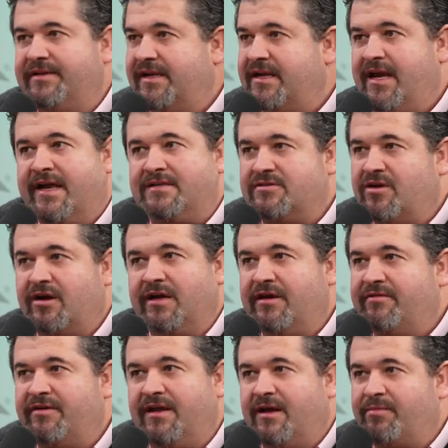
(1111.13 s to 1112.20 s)
that He has not
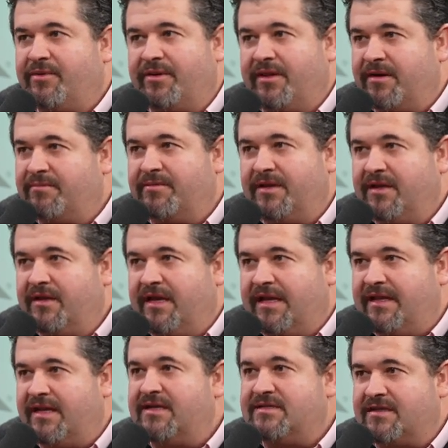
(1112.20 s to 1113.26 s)
given up on them
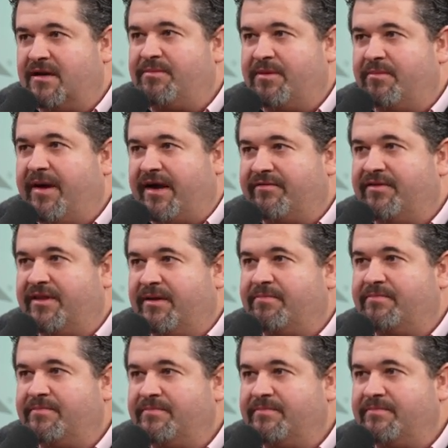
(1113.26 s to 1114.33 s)
and that He's coming back for
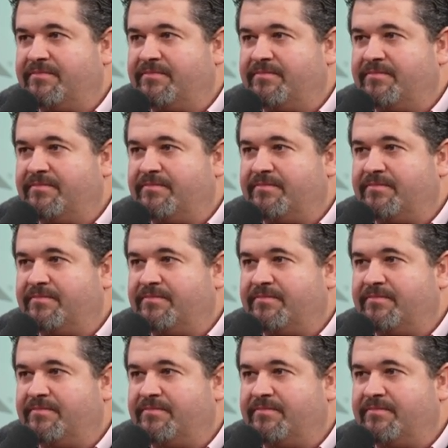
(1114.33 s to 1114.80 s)
them. Yeah.